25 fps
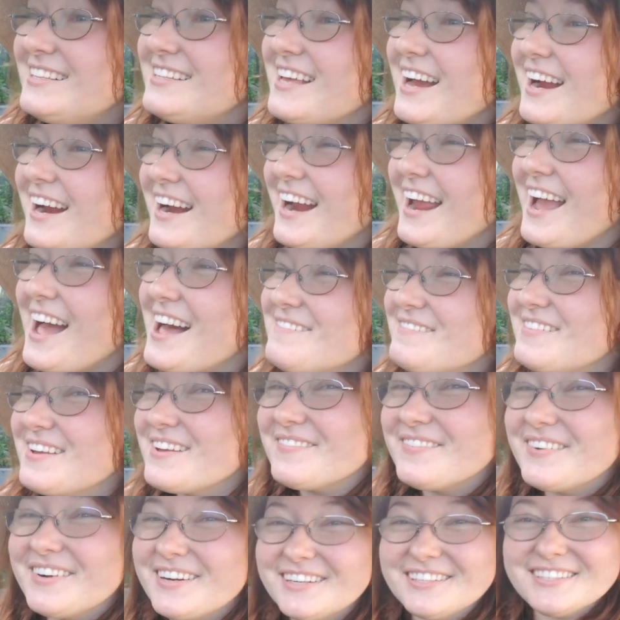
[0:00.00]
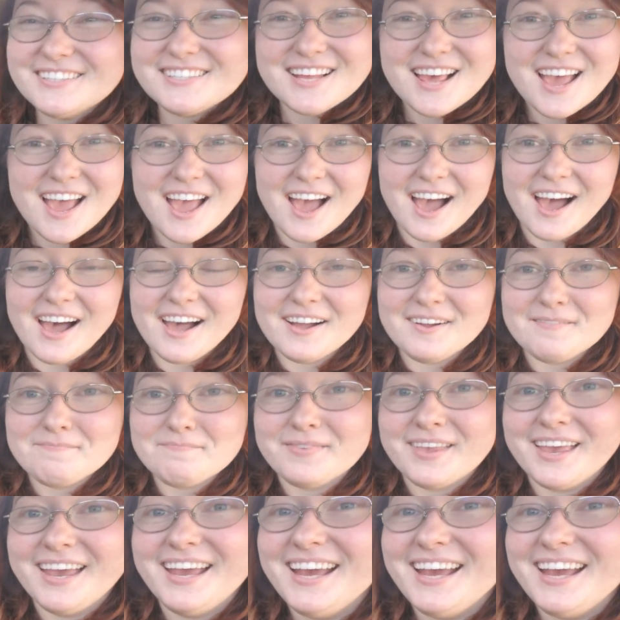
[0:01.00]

sorry, hummingbirds, um,